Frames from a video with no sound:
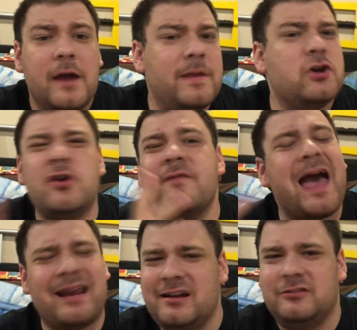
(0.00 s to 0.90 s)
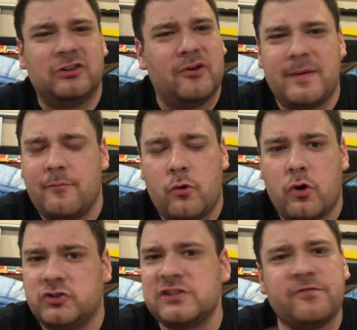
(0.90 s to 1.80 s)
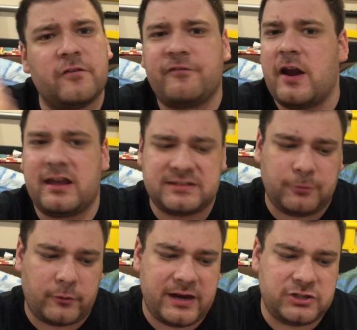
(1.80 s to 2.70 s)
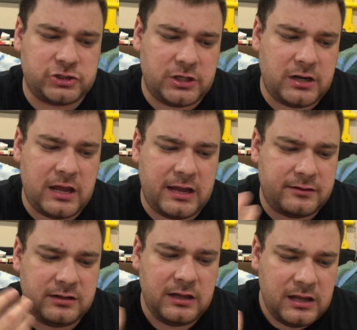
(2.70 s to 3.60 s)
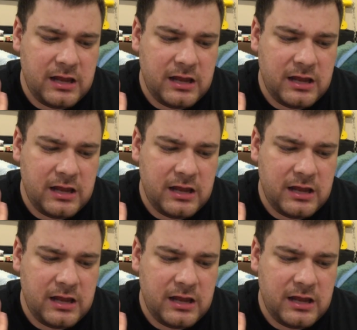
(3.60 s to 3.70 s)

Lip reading: They could have added a little bit more just for fun exploration, and